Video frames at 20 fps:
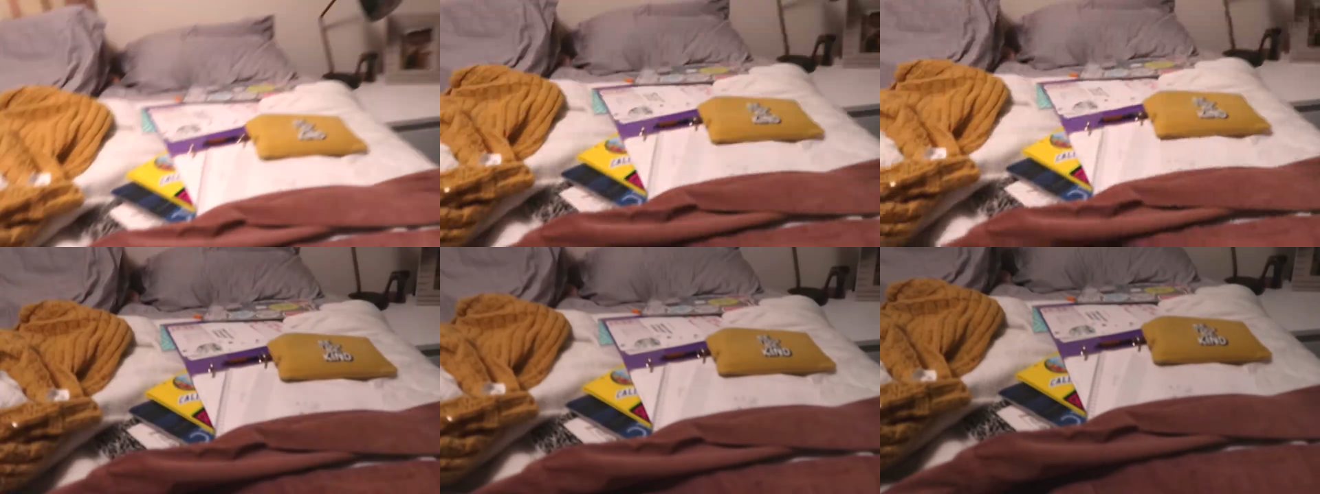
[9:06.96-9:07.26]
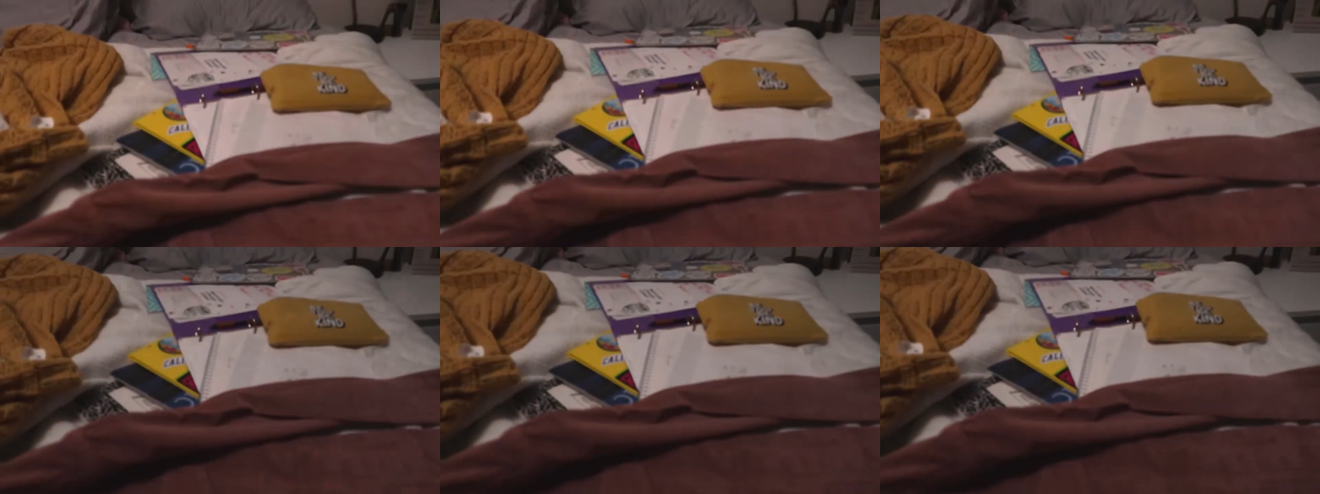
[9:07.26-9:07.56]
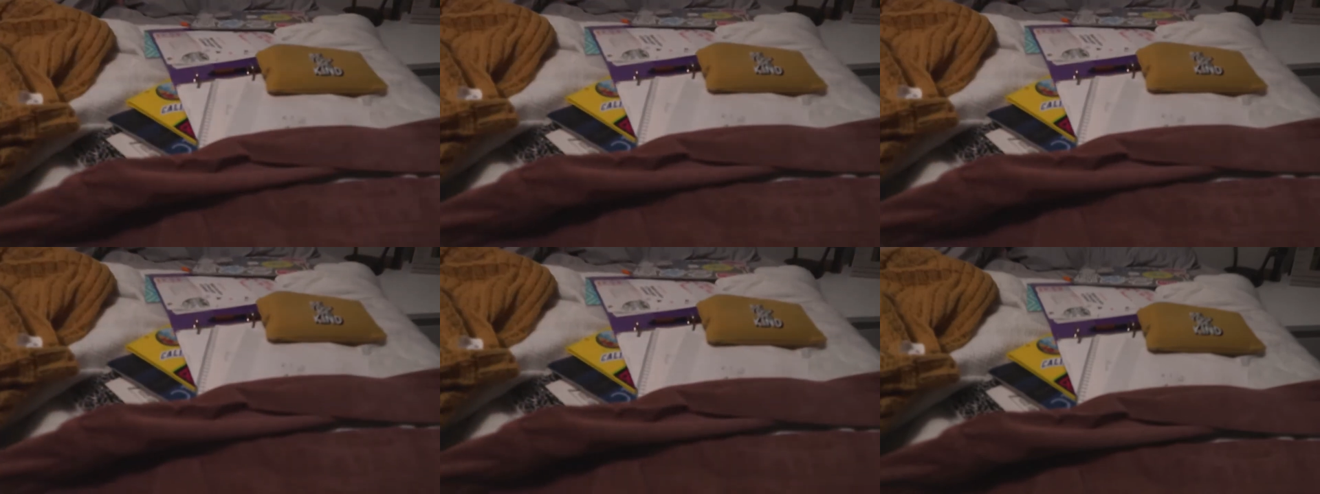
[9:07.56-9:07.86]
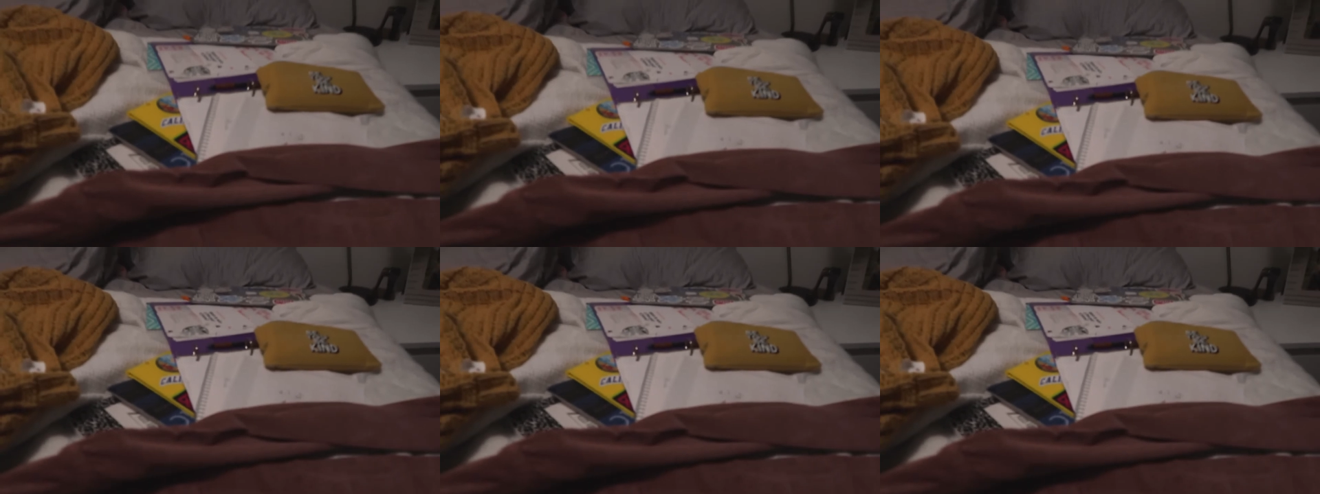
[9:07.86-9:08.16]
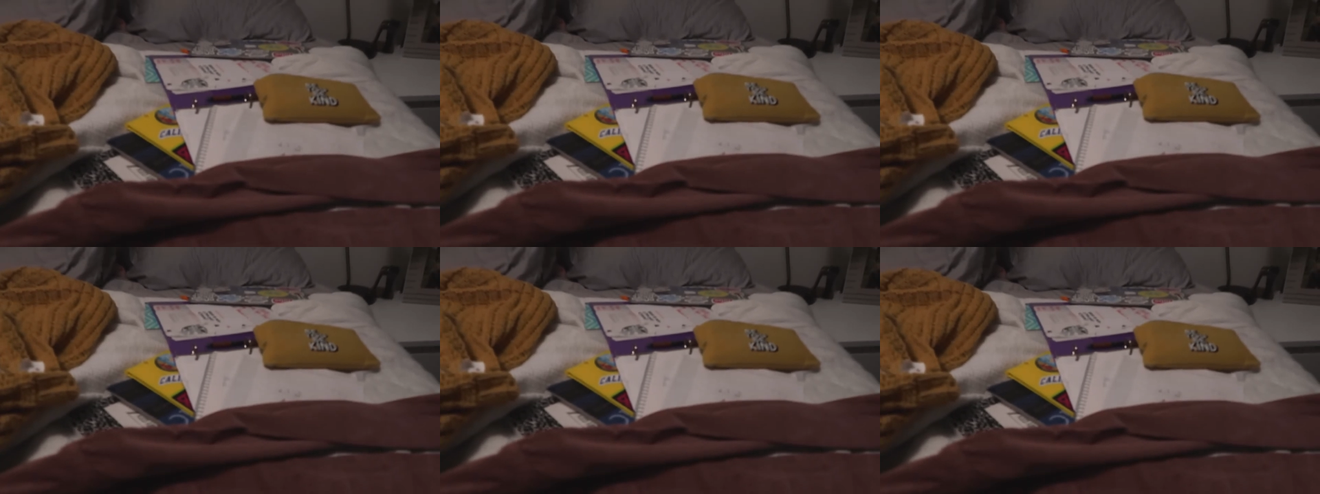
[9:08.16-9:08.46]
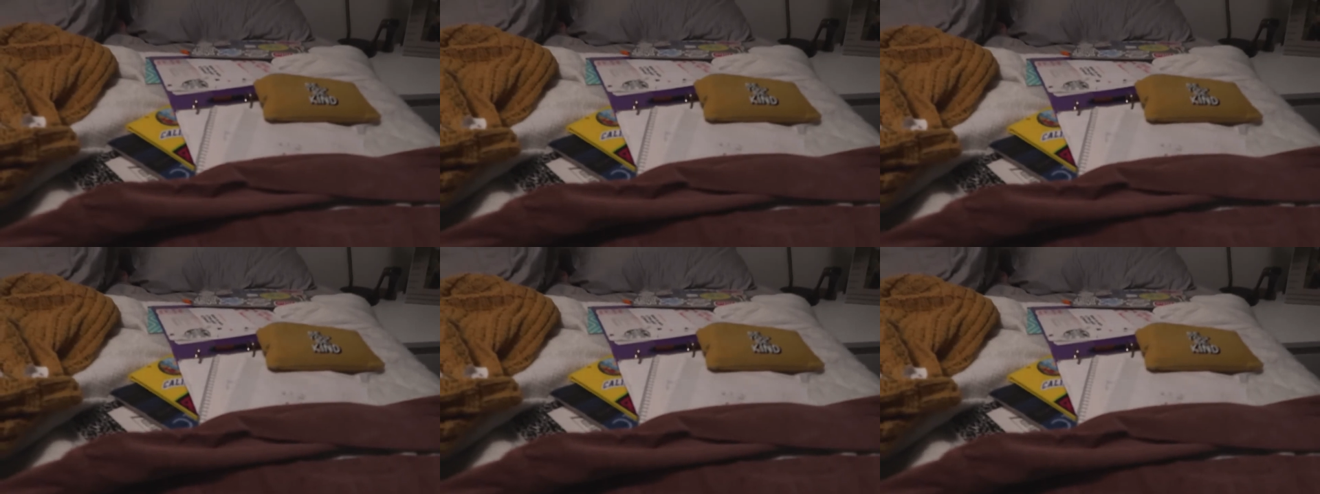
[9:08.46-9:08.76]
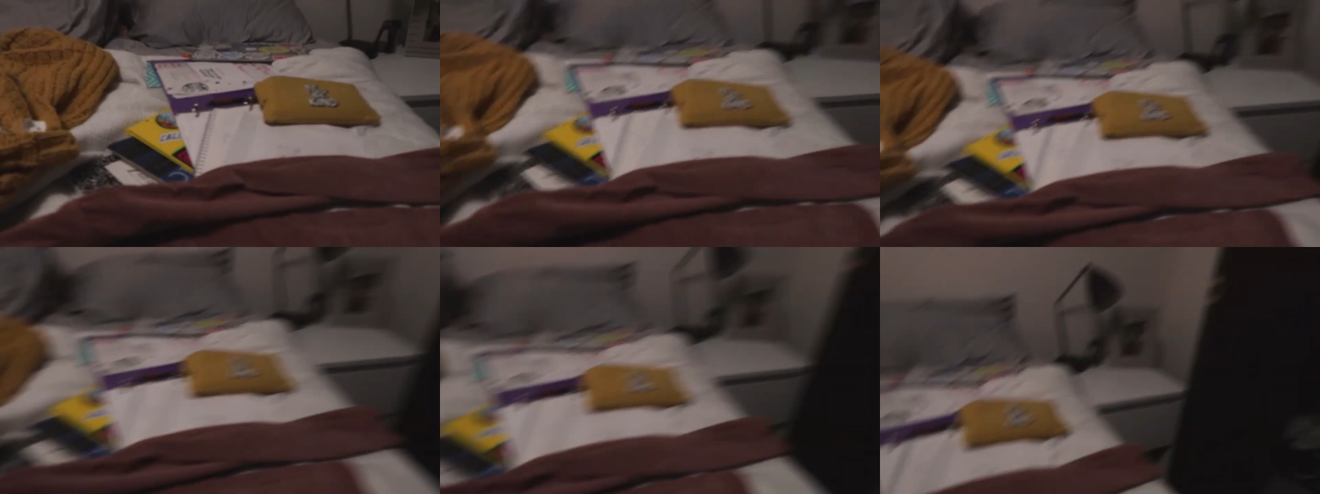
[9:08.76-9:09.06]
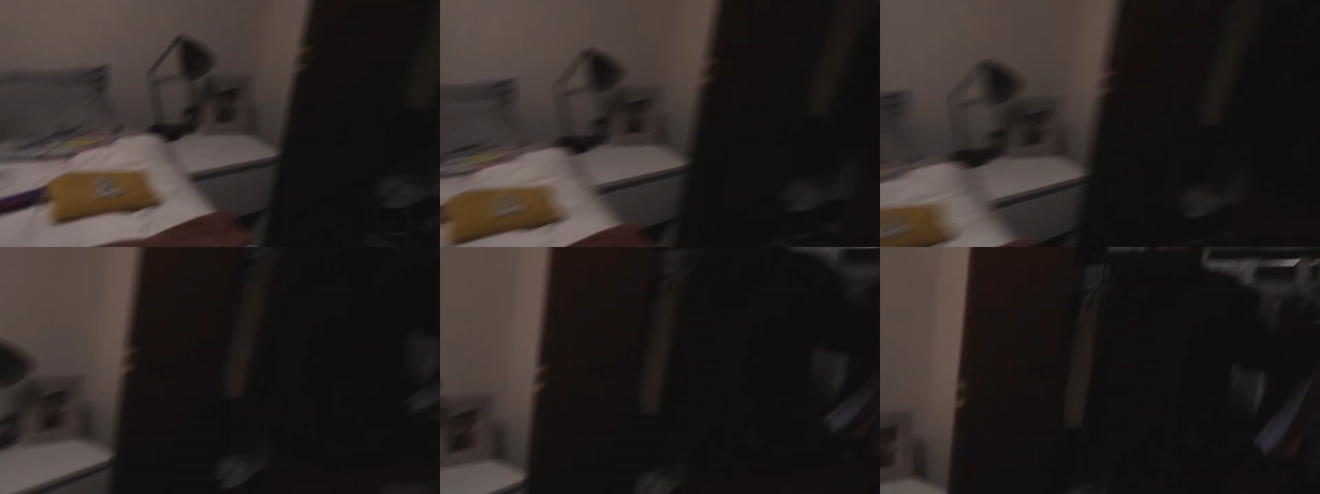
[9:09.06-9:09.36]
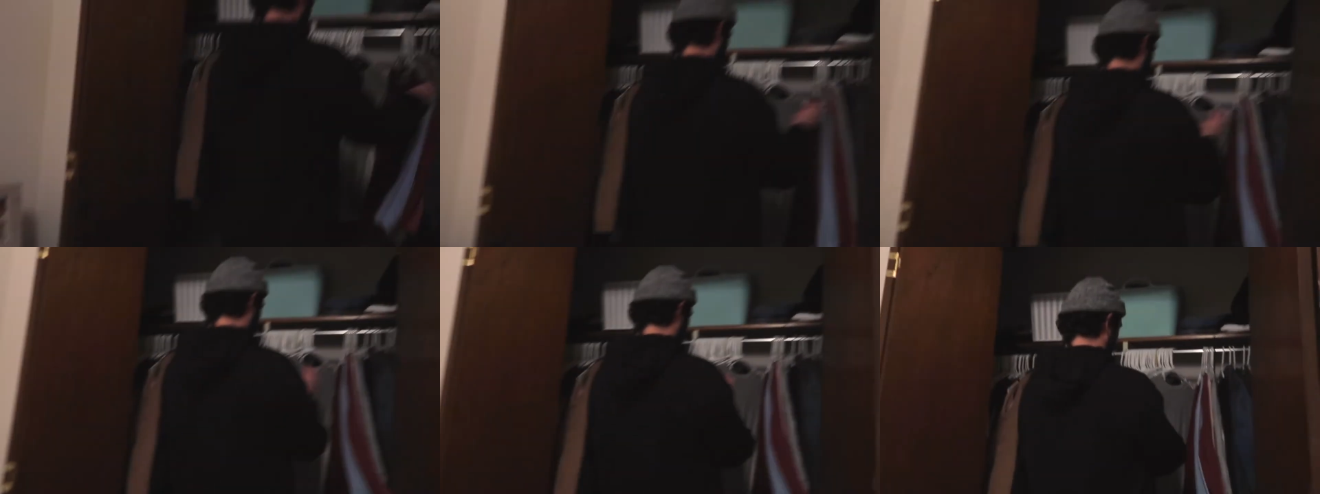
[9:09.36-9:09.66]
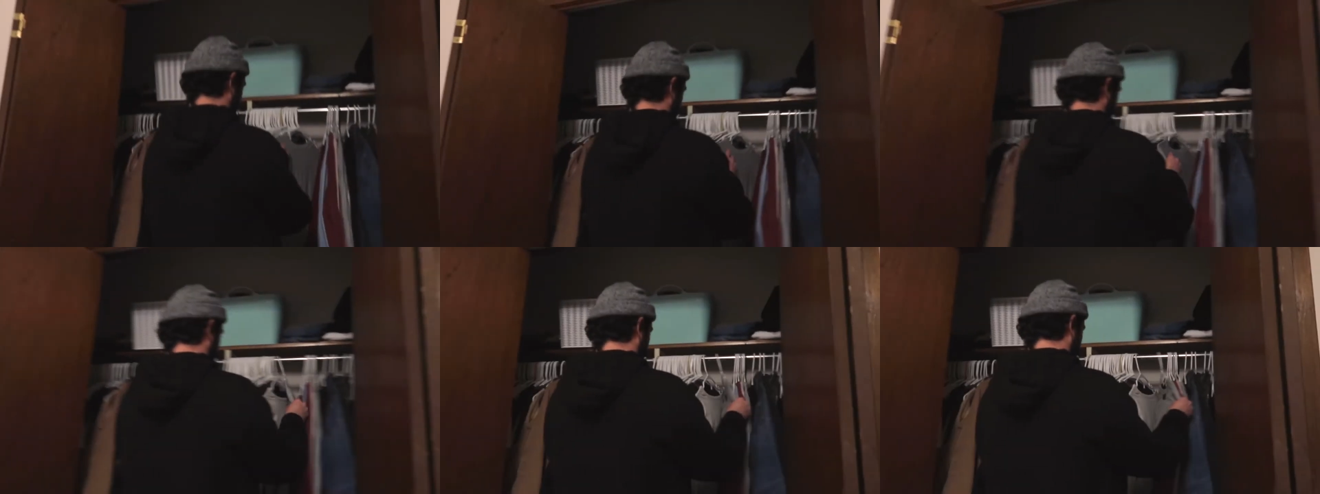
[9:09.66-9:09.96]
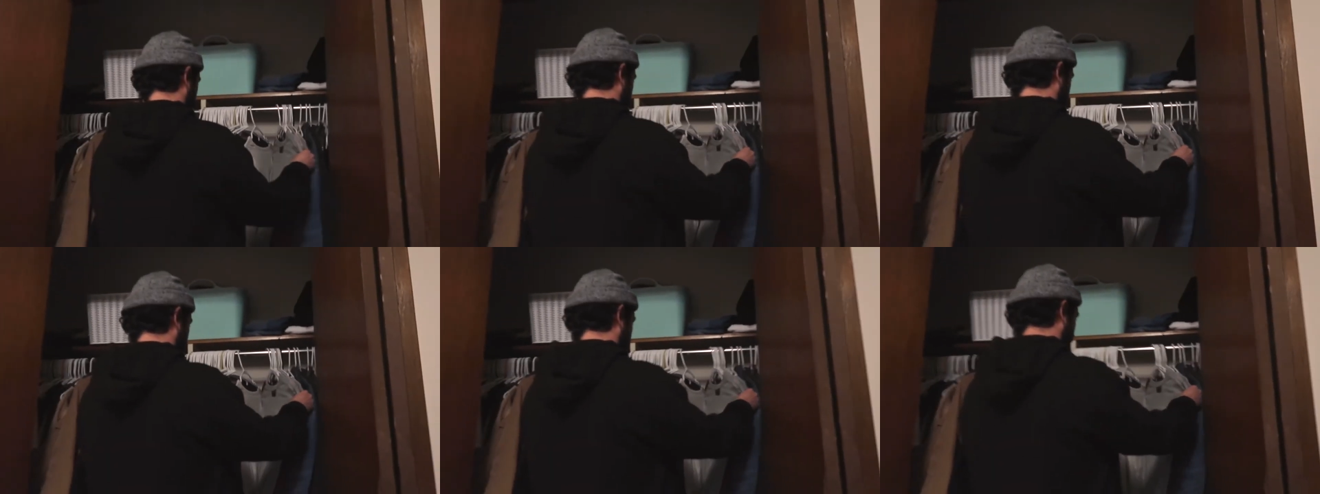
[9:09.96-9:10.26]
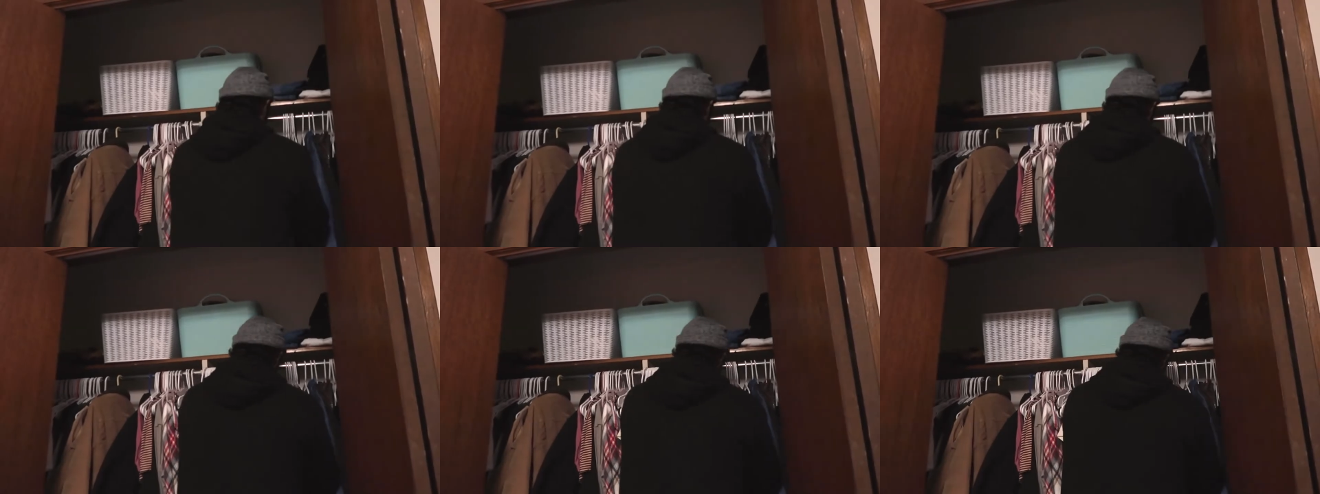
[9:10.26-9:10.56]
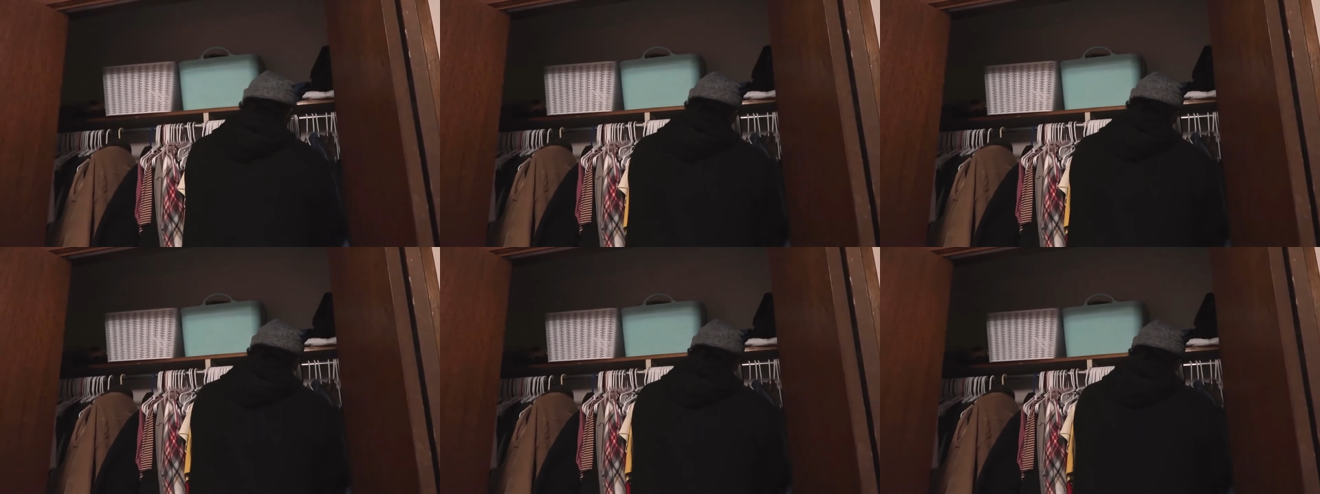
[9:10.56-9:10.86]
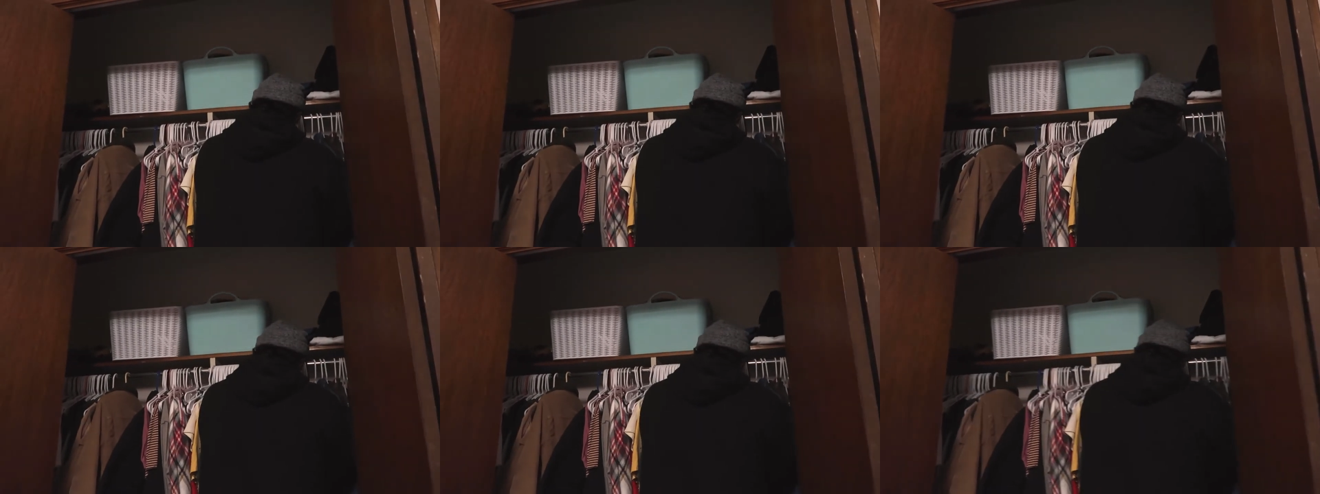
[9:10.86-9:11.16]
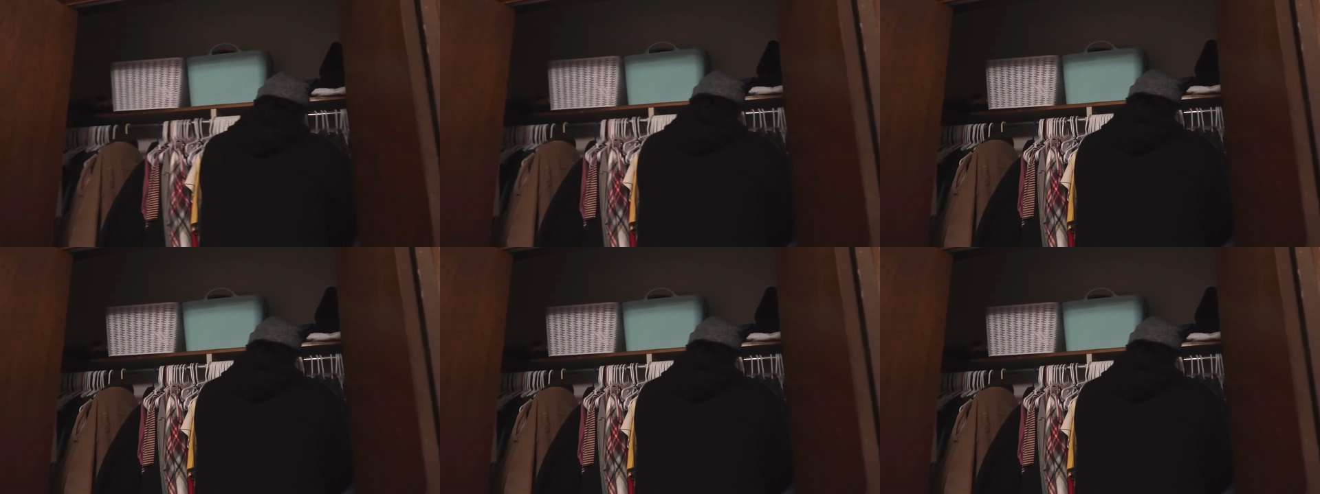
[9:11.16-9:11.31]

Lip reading: No face is visible, so there are no lips to read.